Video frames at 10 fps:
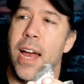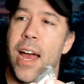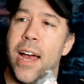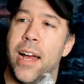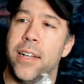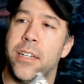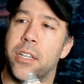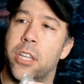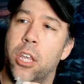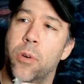and
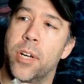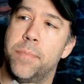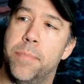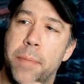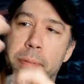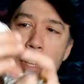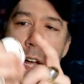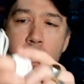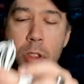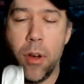the USB
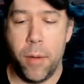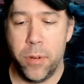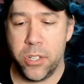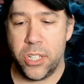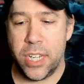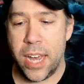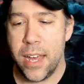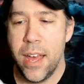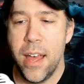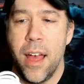plug. Although I will say,
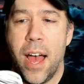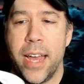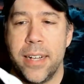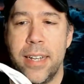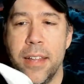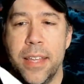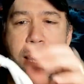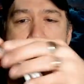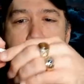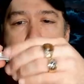I can tell the
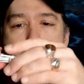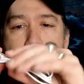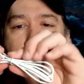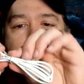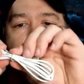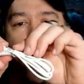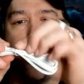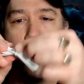cable appears a little